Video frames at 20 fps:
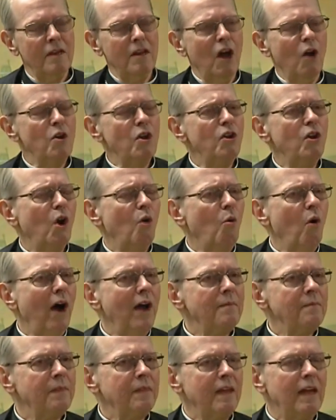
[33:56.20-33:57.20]
No, you know
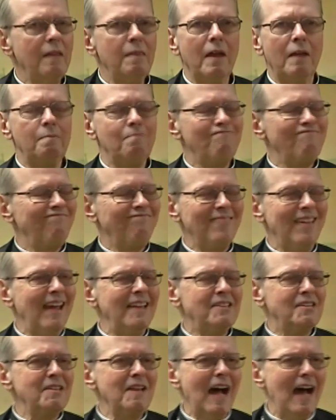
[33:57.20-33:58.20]
what?
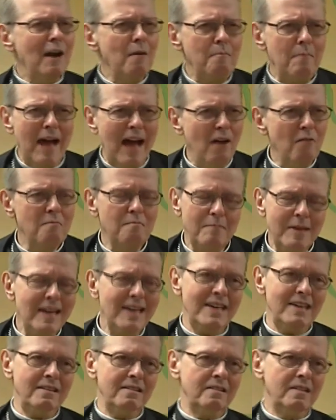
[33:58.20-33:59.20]
It's not about
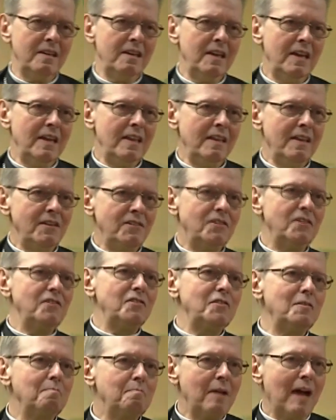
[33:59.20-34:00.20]
me. This
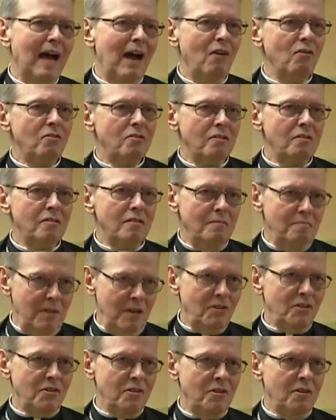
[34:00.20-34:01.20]
is about the
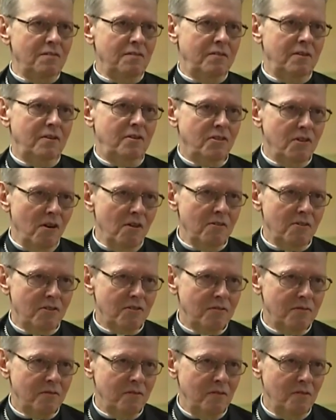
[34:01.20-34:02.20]
mission of the
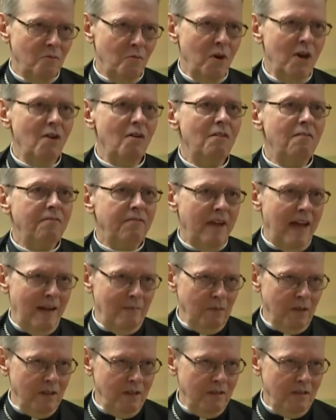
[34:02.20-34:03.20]
church. We are a
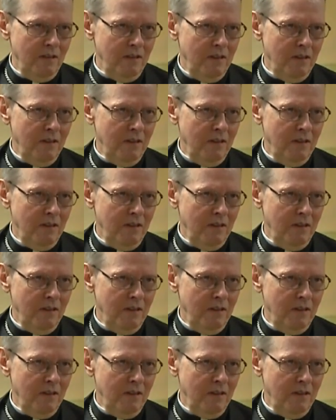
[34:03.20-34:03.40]
family.